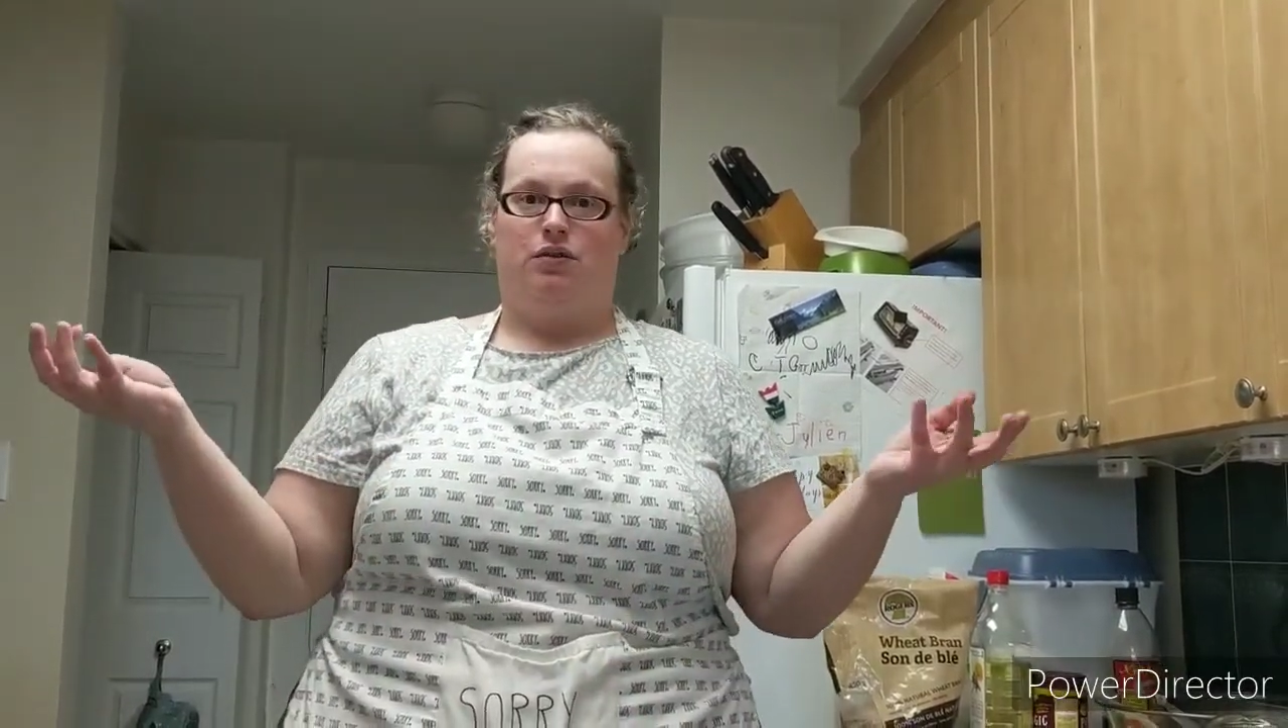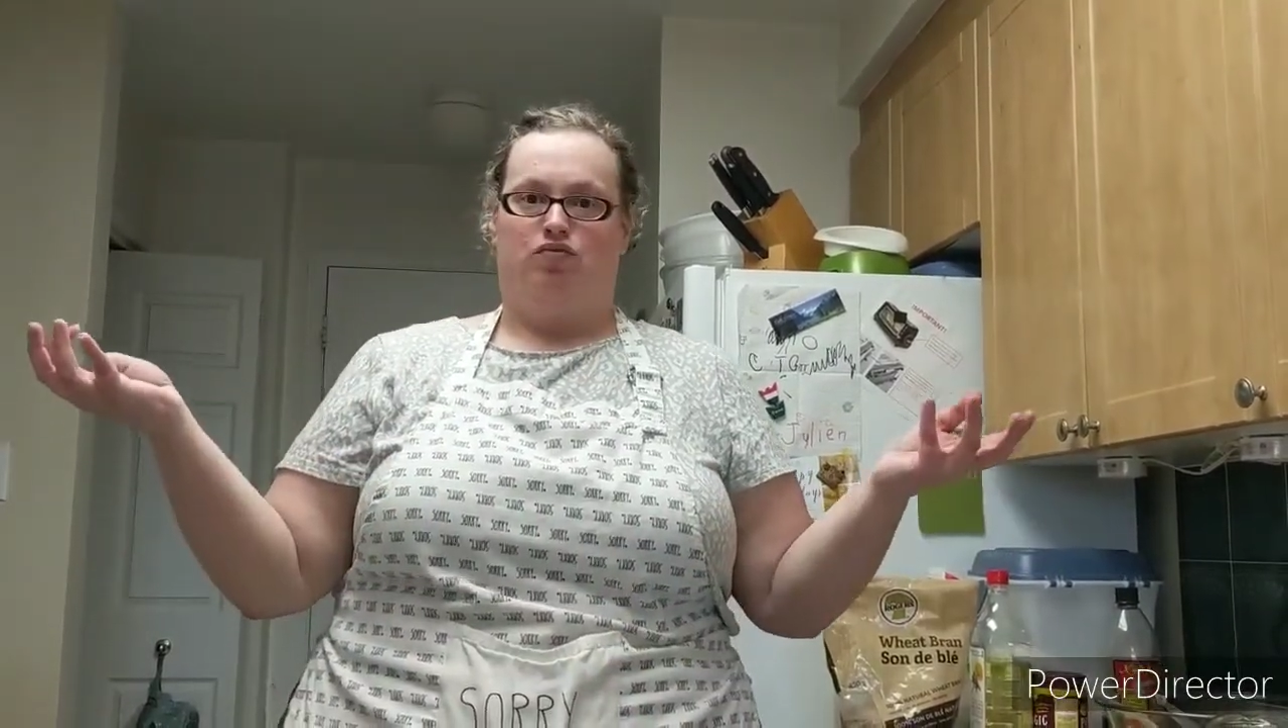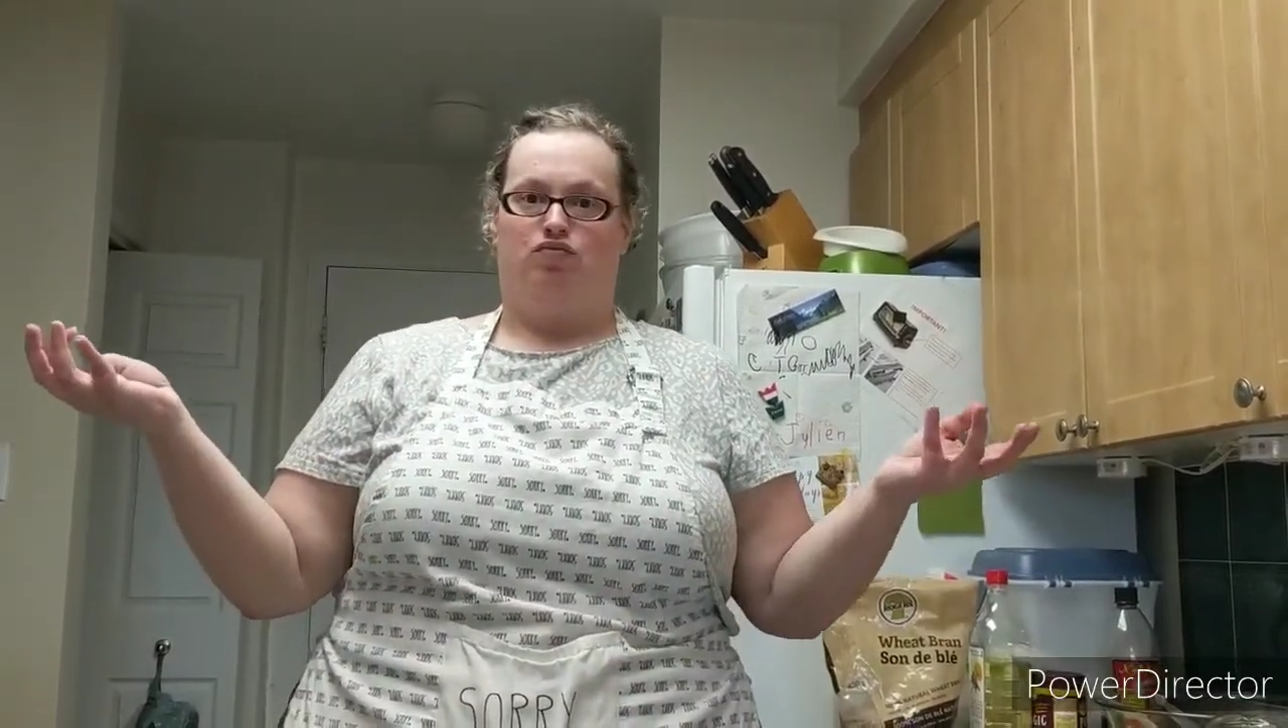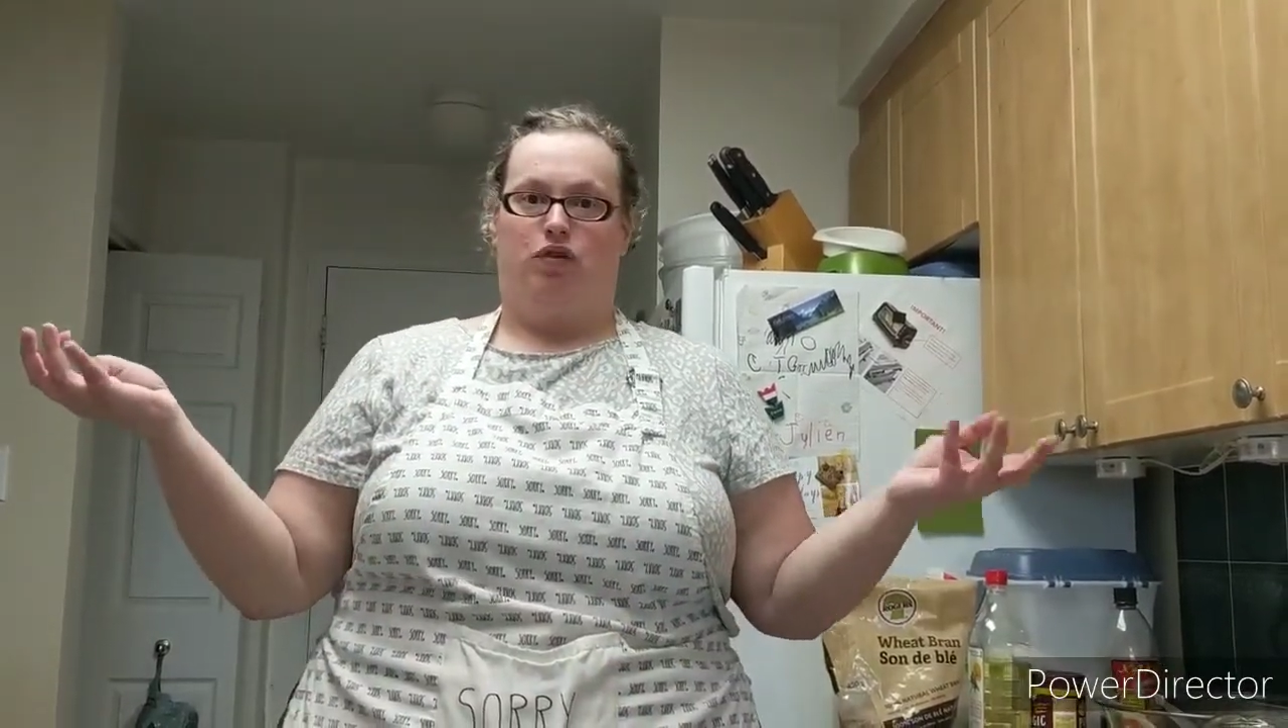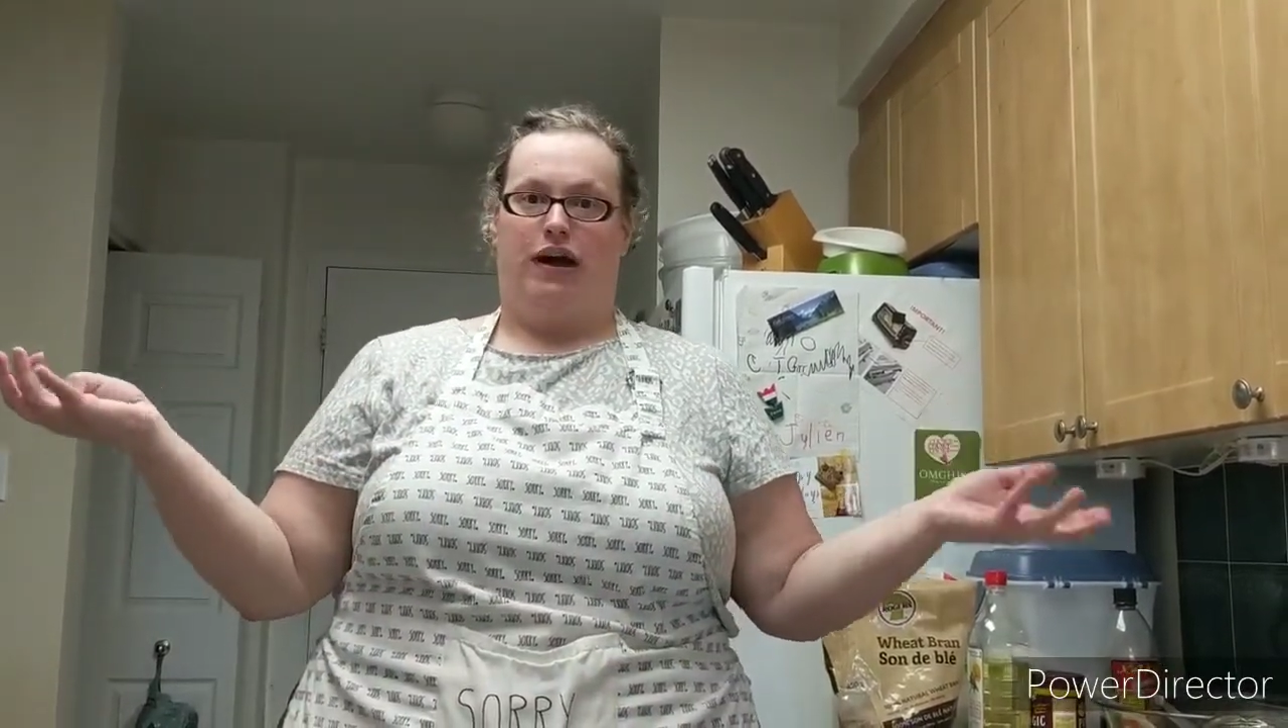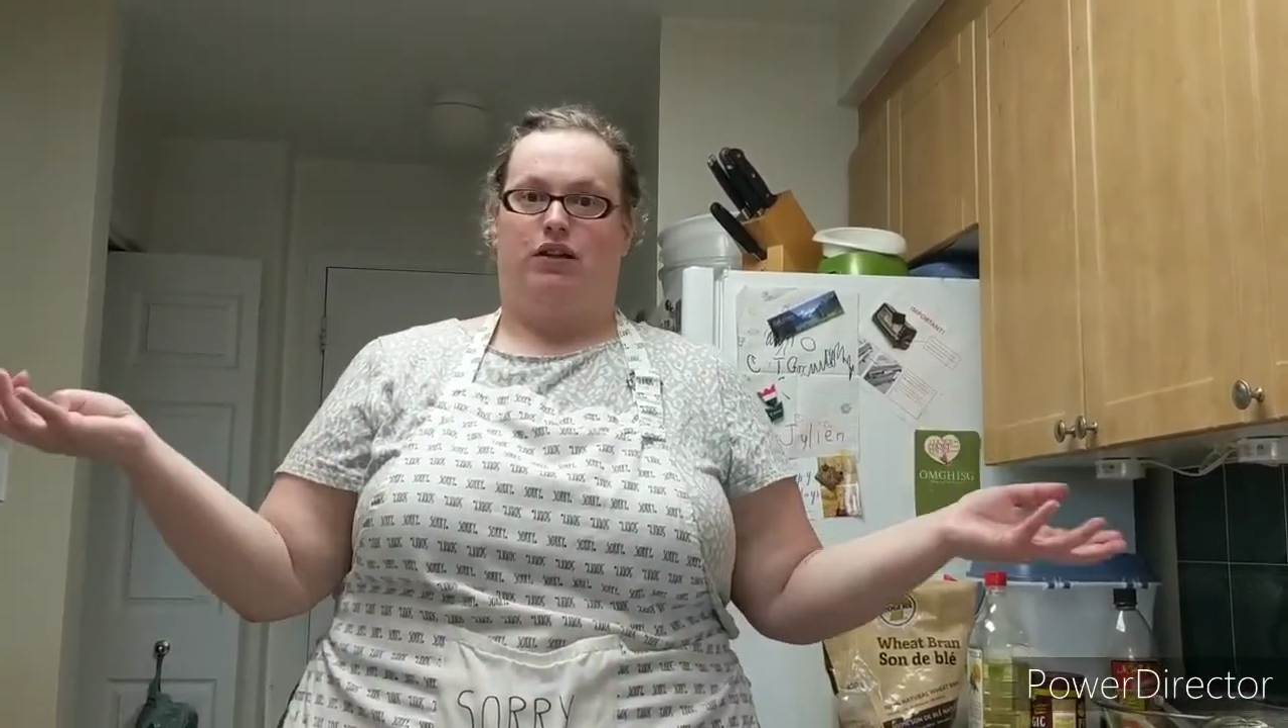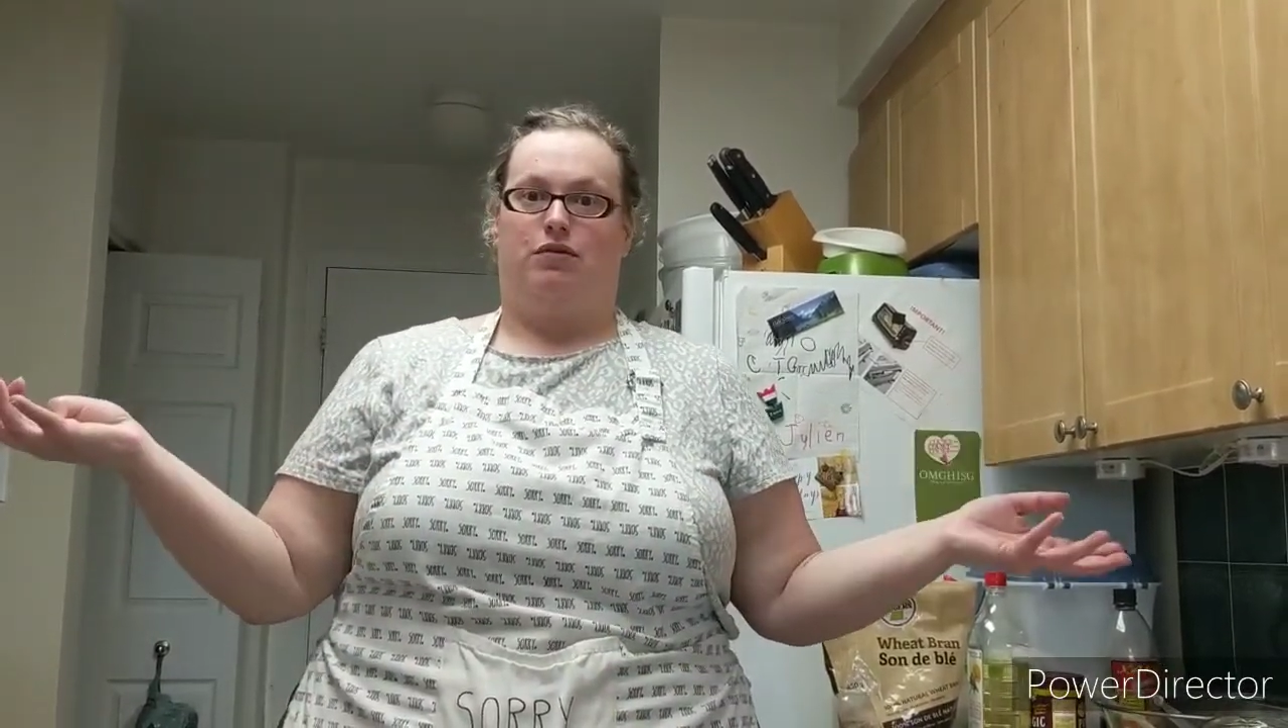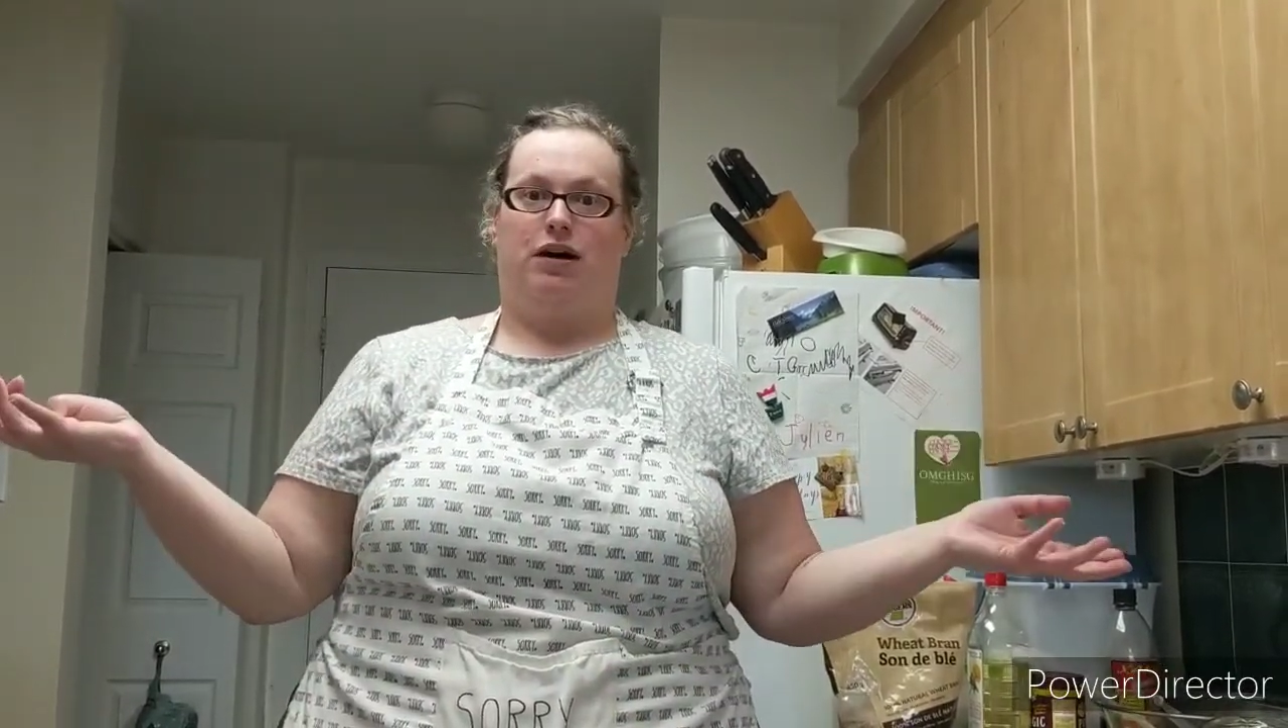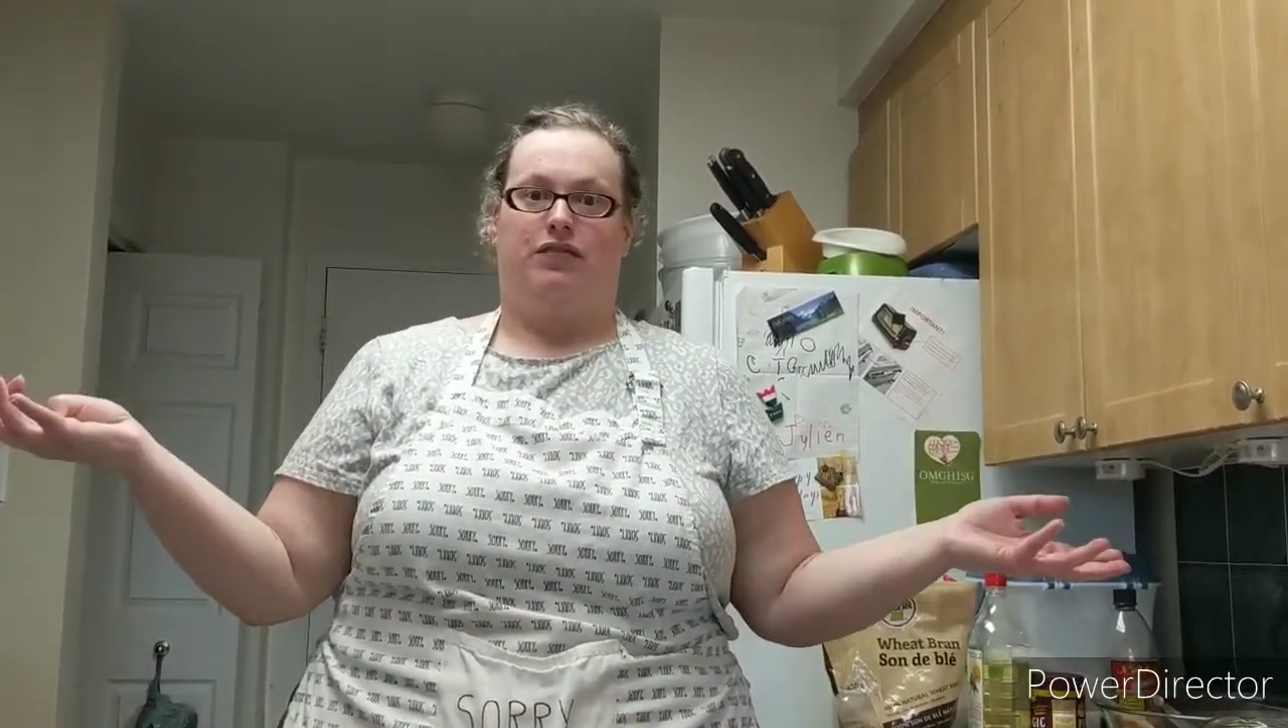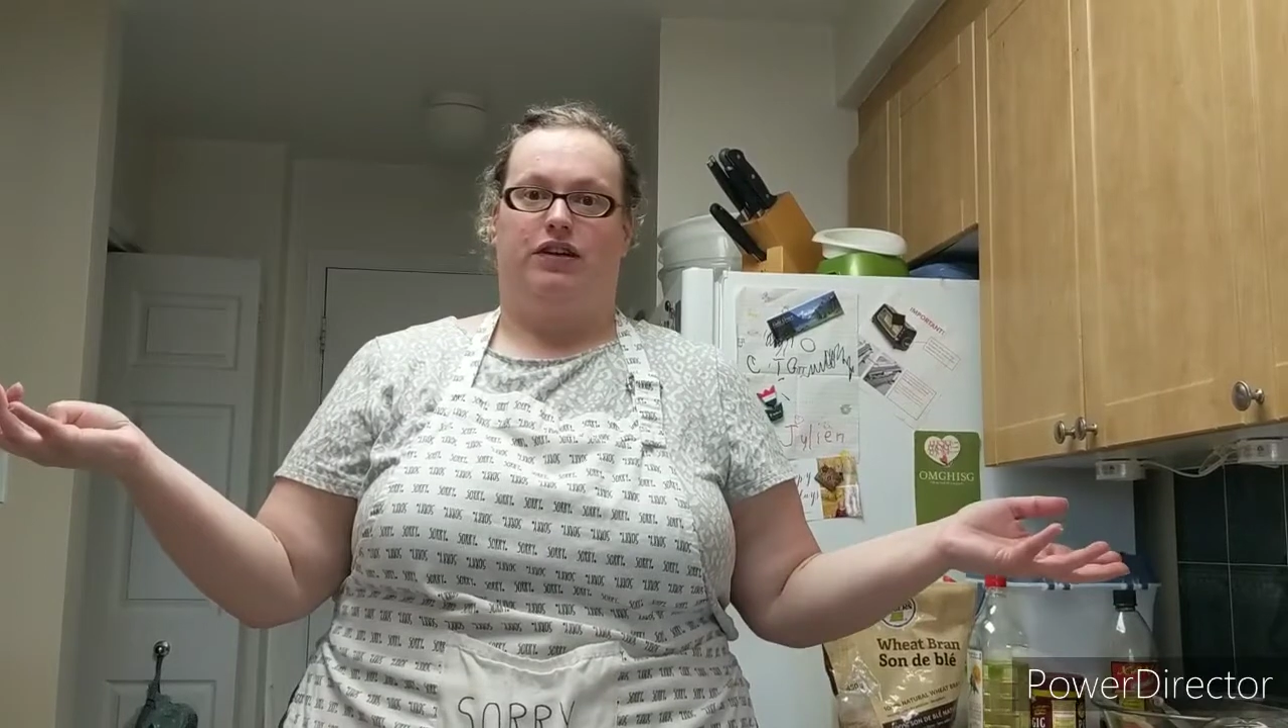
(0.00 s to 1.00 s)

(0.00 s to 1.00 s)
regular muffins